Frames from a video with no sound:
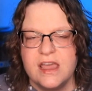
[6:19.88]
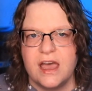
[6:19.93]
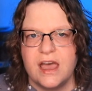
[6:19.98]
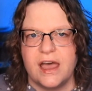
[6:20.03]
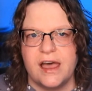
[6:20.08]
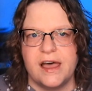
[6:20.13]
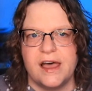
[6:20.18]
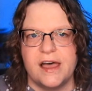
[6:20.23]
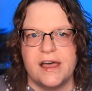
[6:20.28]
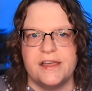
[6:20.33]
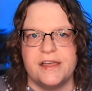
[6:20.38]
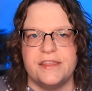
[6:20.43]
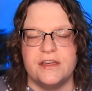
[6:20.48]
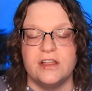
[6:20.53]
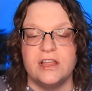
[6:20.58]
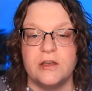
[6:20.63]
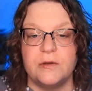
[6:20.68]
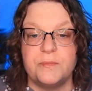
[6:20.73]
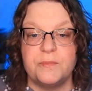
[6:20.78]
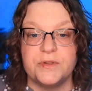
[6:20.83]
They'll
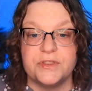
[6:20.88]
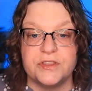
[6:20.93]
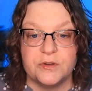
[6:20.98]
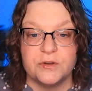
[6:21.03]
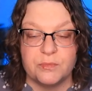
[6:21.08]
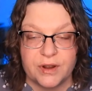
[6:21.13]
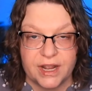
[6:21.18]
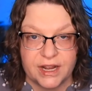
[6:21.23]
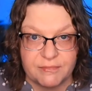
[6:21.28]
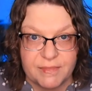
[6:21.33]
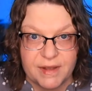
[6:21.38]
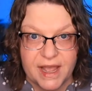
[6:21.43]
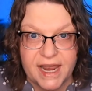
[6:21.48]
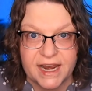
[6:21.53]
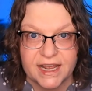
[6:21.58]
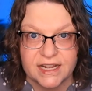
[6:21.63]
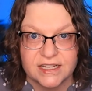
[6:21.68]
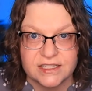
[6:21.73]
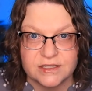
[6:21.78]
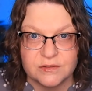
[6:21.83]
help with your
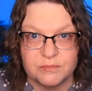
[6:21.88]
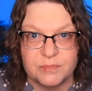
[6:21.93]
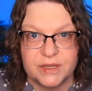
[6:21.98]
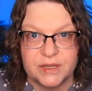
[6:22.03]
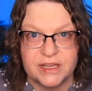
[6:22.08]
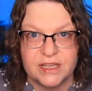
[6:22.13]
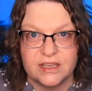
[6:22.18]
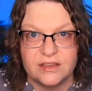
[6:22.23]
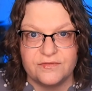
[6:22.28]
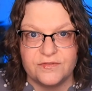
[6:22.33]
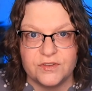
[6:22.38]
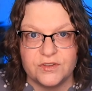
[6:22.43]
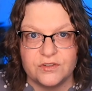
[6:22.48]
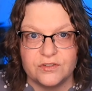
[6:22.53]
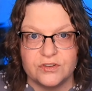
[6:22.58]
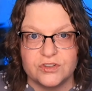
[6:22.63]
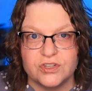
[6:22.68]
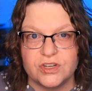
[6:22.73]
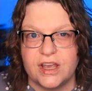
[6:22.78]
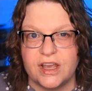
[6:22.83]
pragmatics. But if your
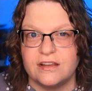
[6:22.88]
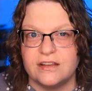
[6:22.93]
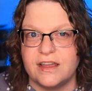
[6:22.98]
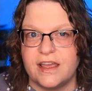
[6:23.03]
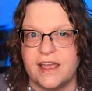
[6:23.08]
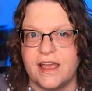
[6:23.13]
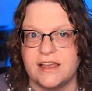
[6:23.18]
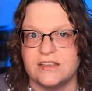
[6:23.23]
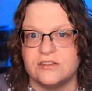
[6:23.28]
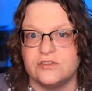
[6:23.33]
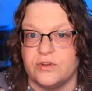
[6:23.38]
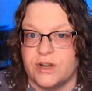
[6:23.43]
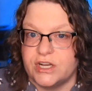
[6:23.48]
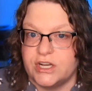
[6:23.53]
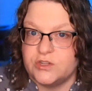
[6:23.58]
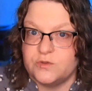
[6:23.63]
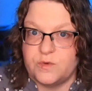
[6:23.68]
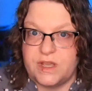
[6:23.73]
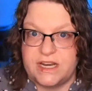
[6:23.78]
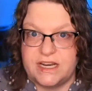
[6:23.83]
child has
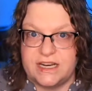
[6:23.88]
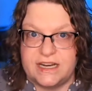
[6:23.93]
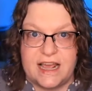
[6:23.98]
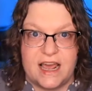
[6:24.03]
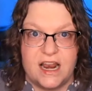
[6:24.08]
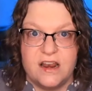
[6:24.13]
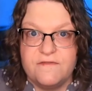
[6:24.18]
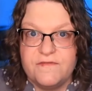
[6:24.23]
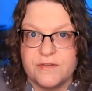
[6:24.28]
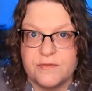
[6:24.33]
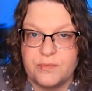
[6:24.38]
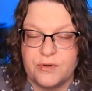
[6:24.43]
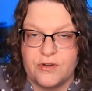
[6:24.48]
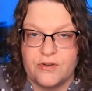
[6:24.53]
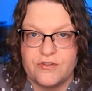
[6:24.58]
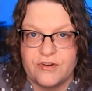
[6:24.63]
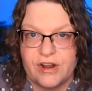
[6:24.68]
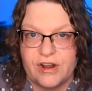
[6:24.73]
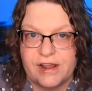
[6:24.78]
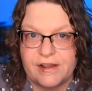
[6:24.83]
graduated out of the
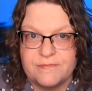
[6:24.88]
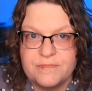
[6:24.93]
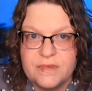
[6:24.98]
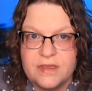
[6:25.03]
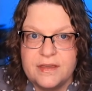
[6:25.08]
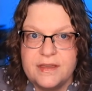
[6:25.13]
program,